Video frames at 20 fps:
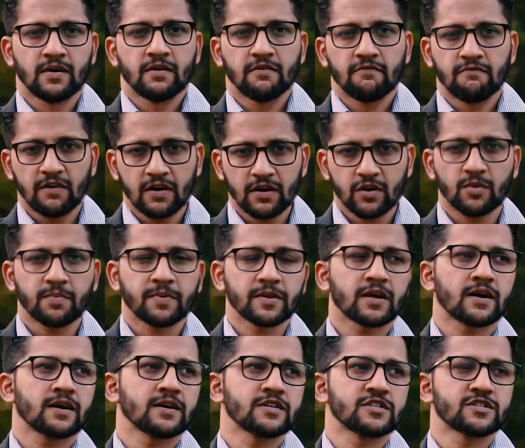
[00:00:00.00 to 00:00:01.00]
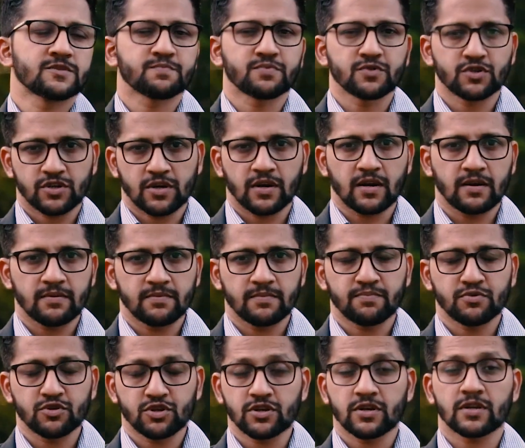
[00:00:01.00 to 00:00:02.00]
Virgo pada is Pushkar
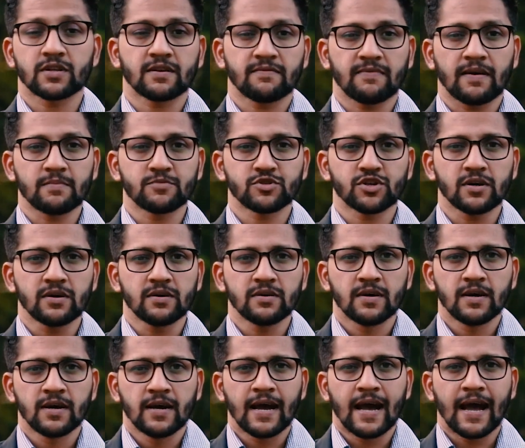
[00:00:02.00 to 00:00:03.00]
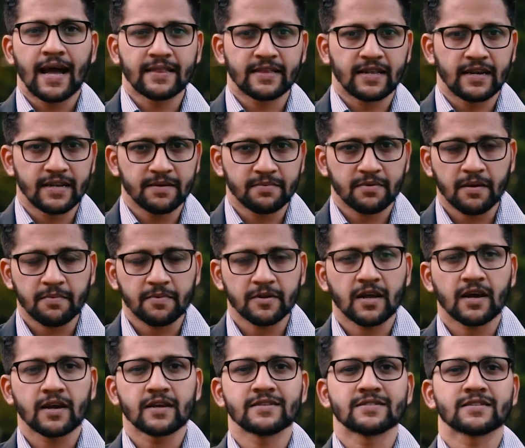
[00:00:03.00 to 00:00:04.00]
Navamsha, and the Libra
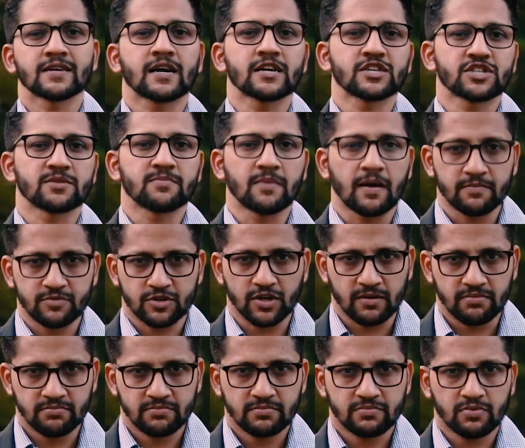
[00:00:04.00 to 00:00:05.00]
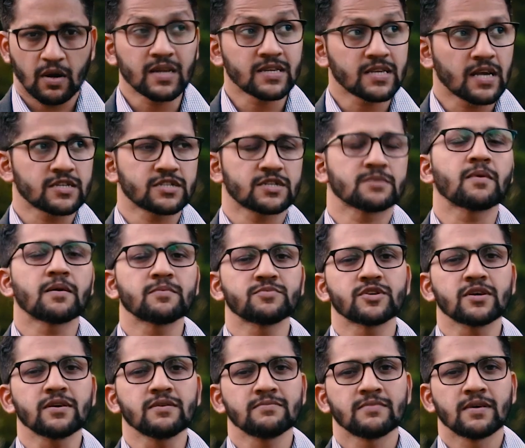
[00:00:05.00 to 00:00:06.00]
pada is Ashtamamsha. What is
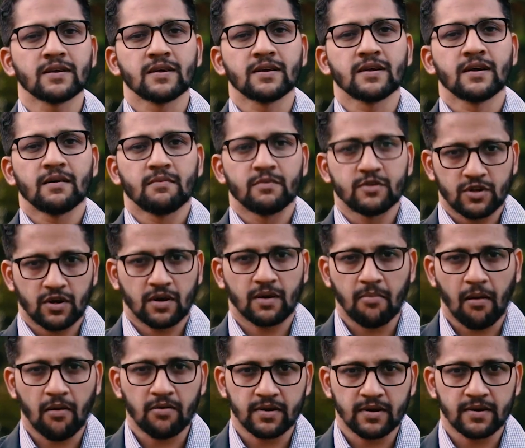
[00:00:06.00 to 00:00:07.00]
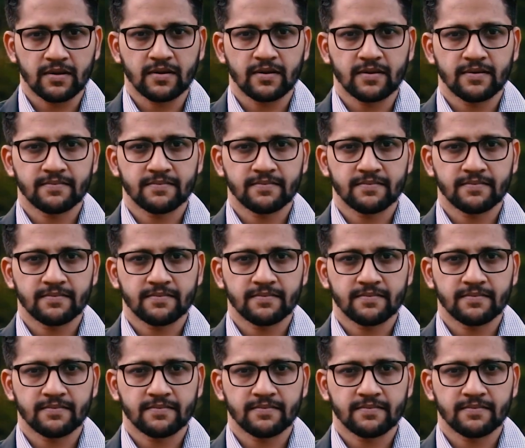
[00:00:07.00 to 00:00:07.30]
Ashtamamsha? We'll talk about it.